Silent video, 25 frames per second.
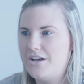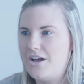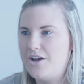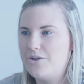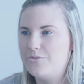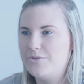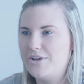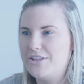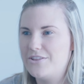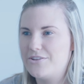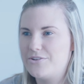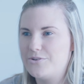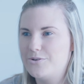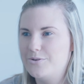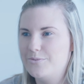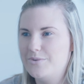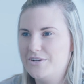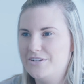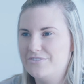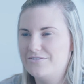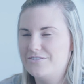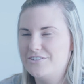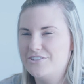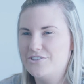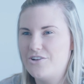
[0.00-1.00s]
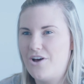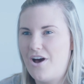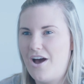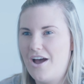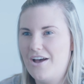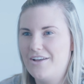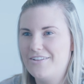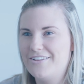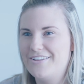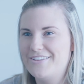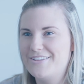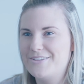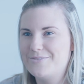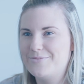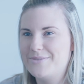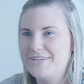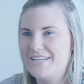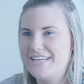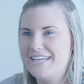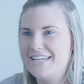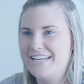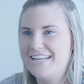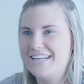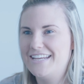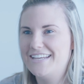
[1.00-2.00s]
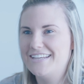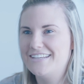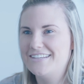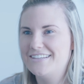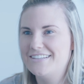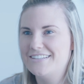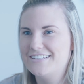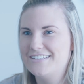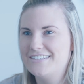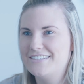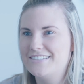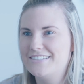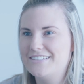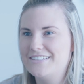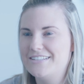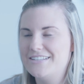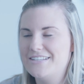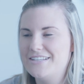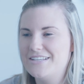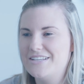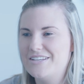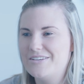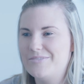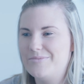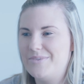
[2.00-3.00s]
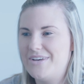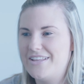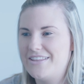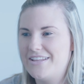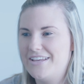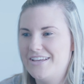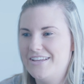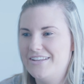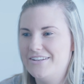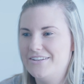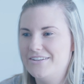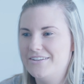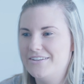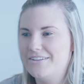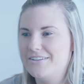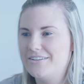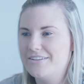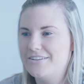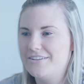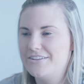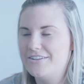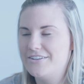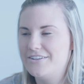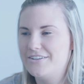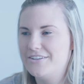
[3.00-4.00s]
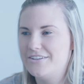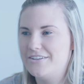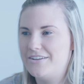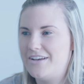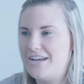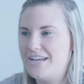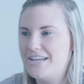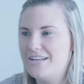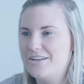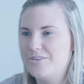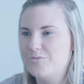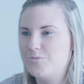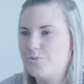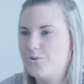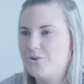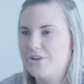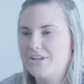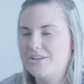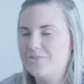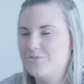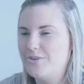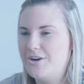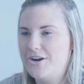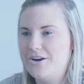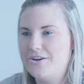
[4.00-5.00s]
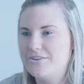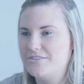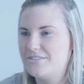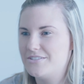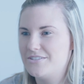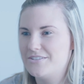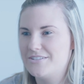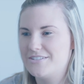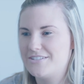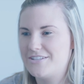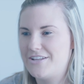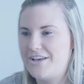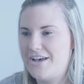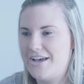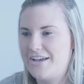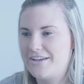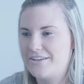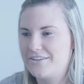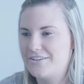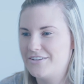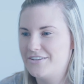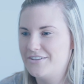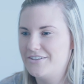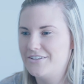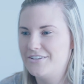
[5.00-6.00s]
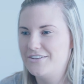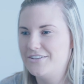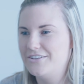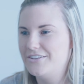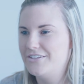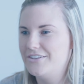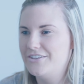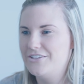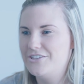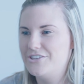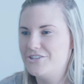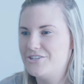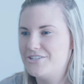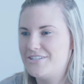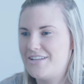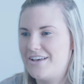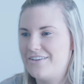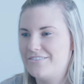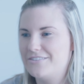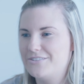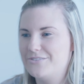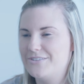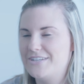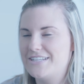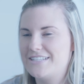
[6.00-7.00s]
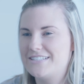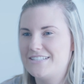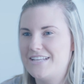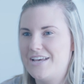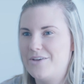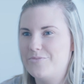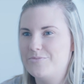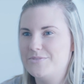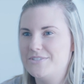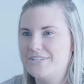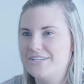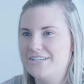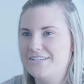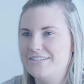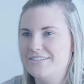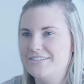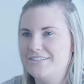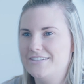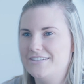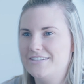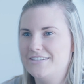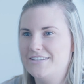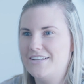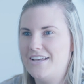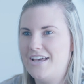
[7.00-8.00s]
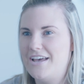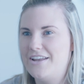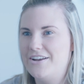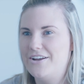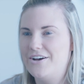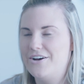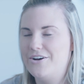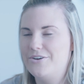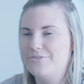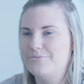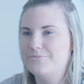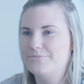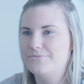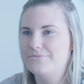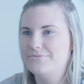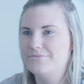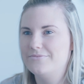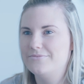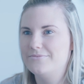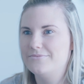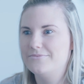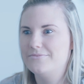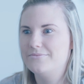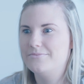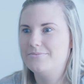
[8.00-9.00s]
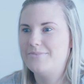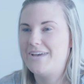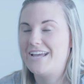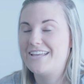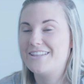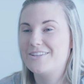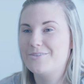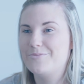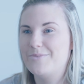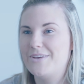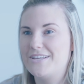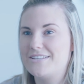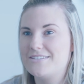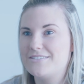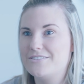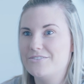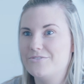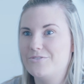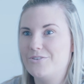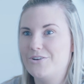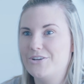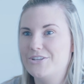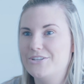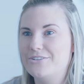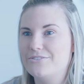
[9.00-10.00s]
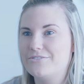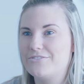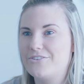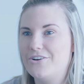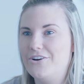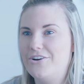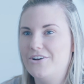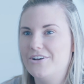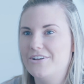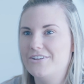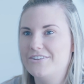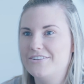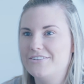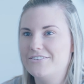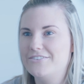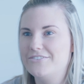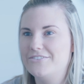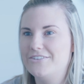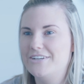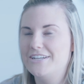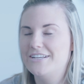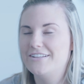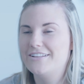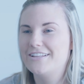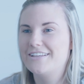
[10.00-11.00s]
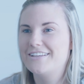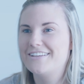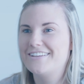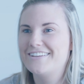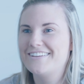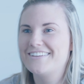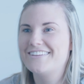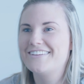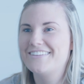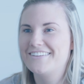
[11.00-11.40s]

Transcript: I went through a bit of denial at the beginning, but then I hit a point where I was just like, you just have to accept it and make the best of what you've got, really.